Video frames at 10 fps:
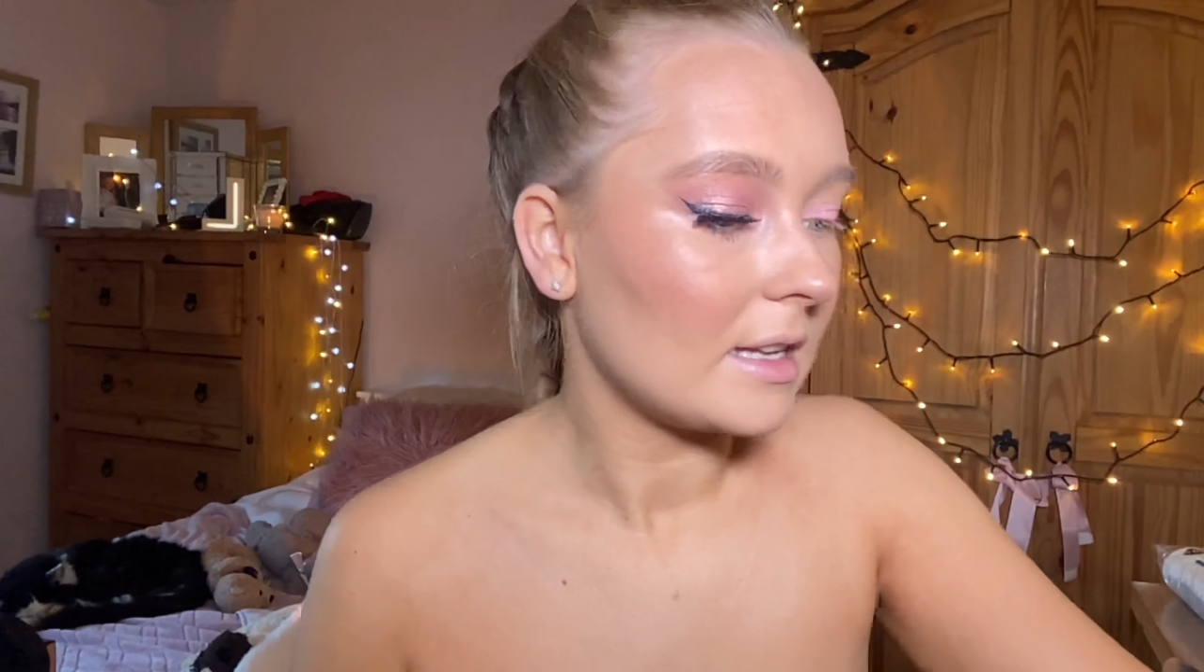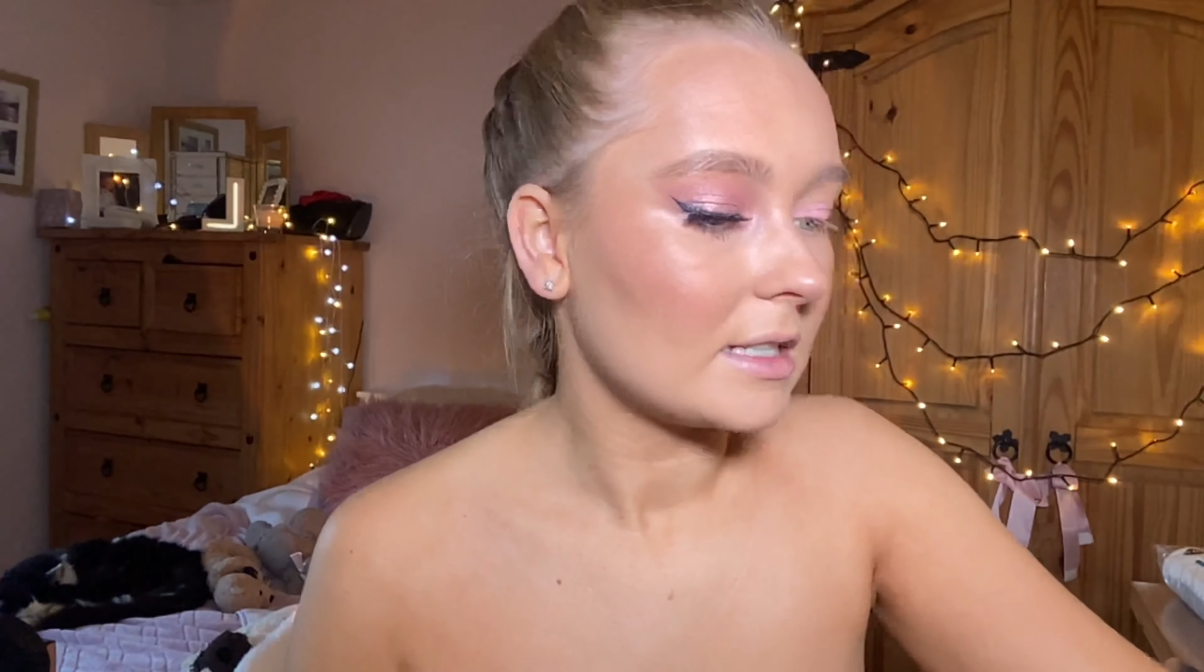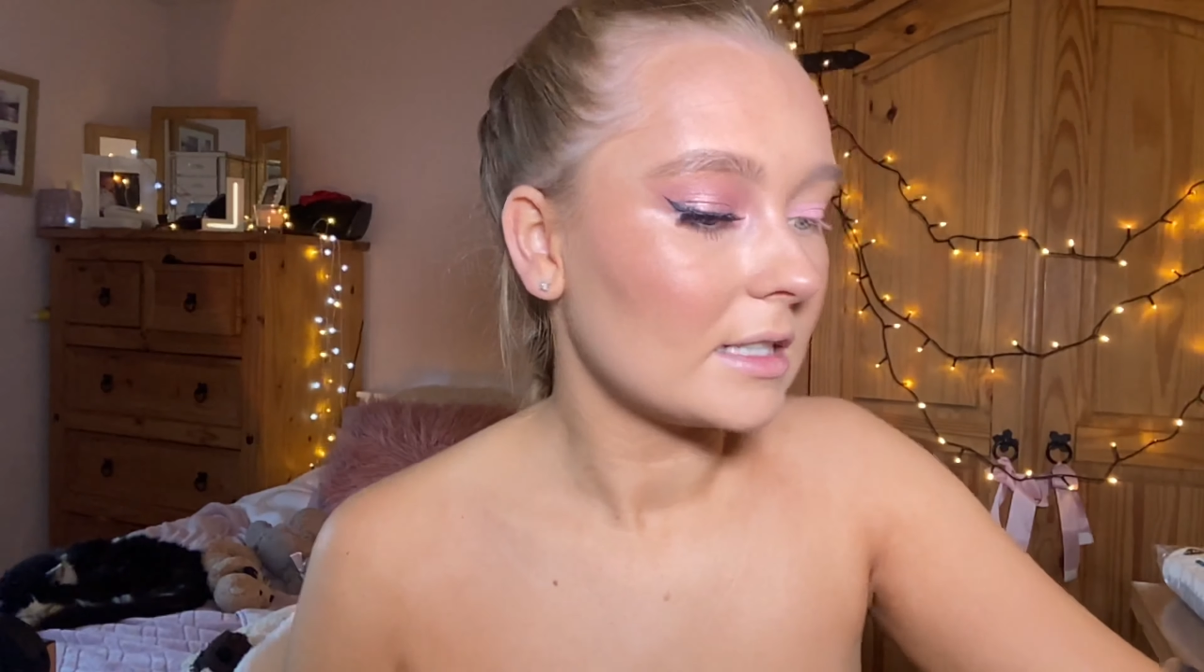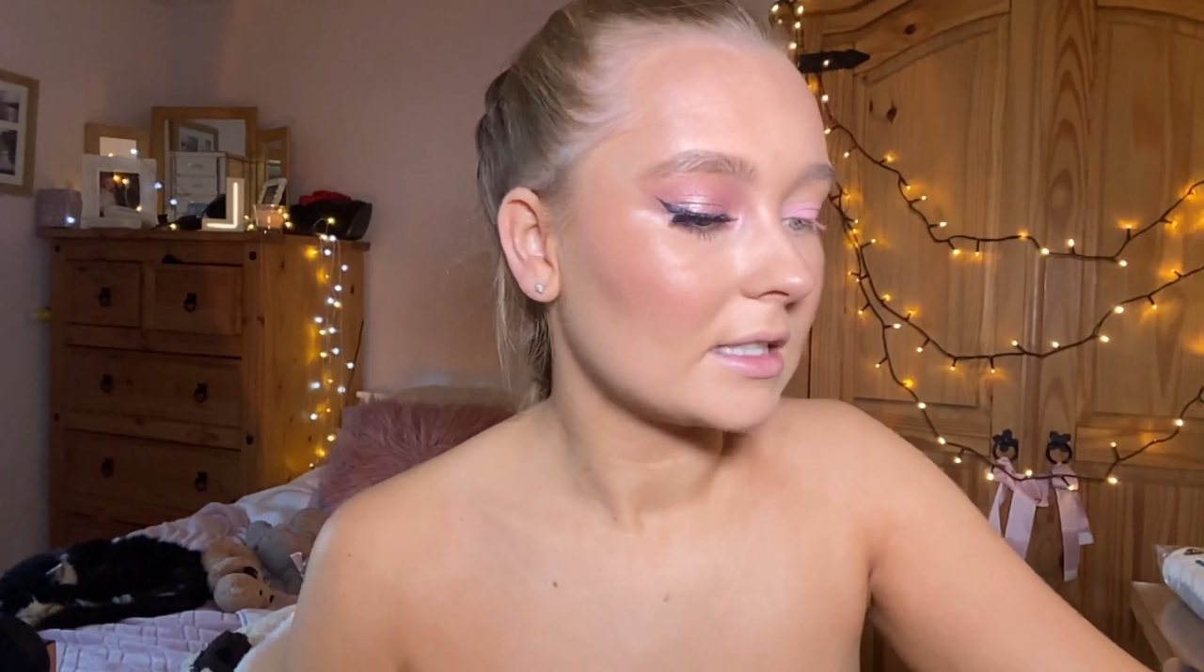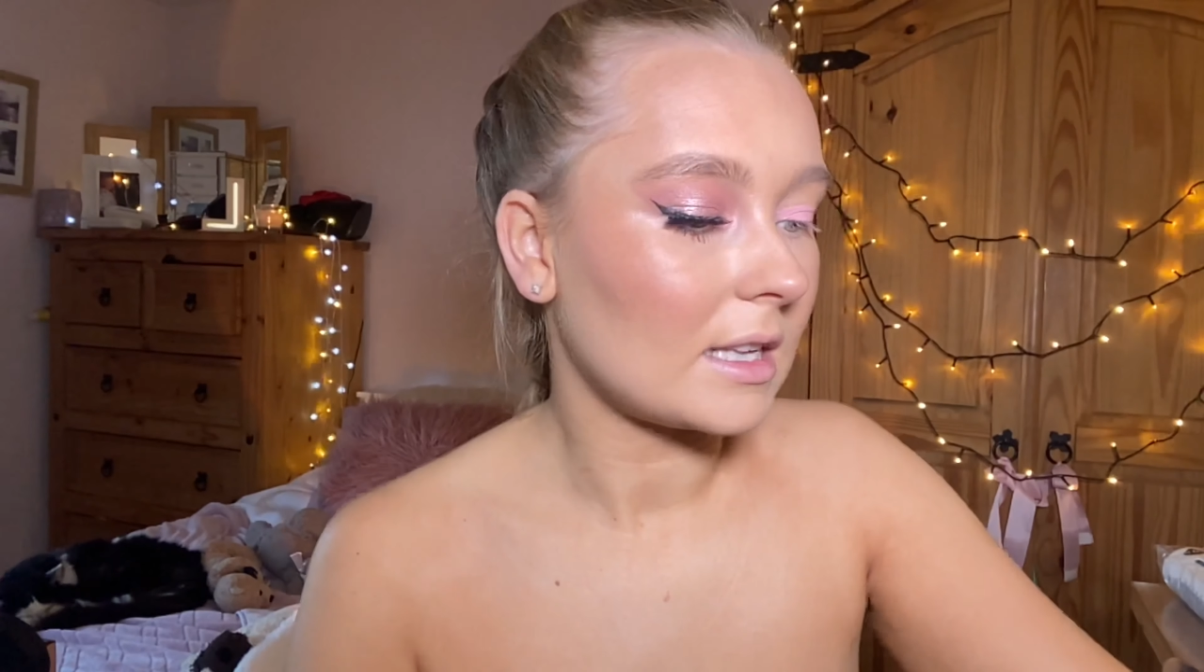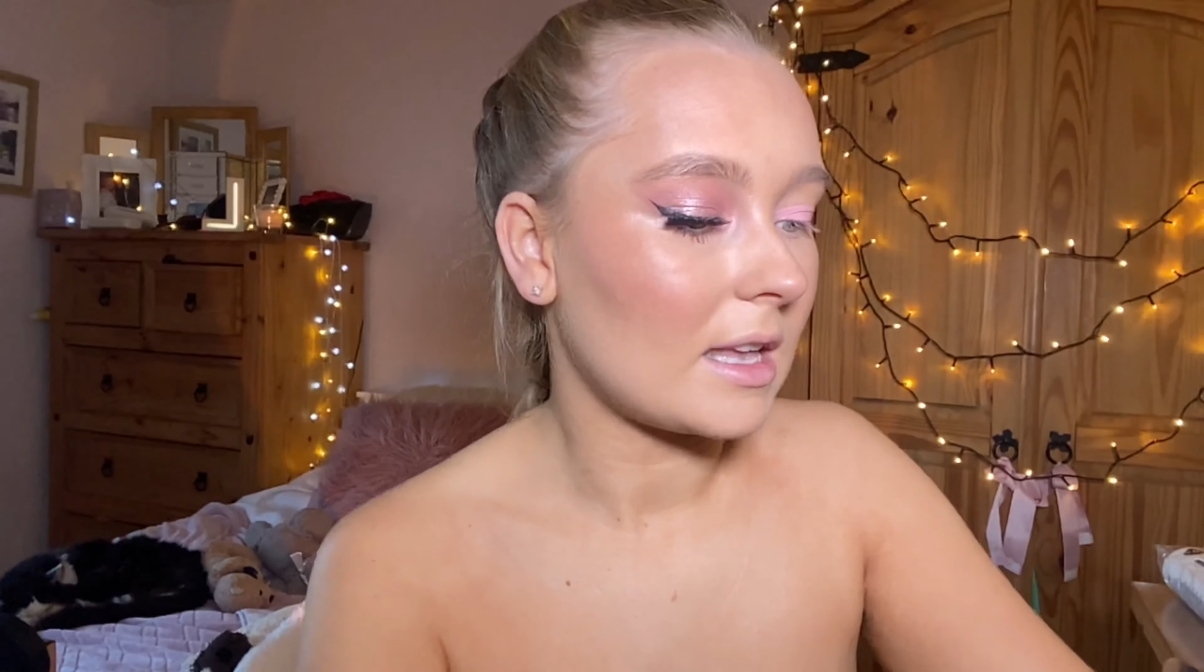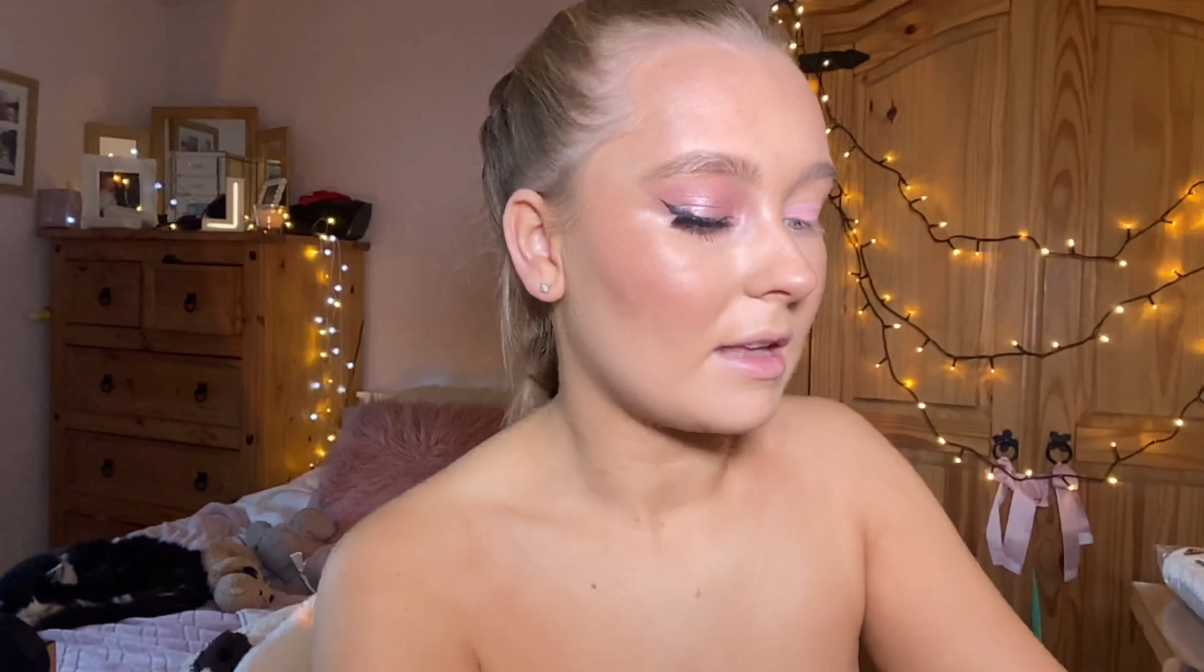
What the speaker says: just a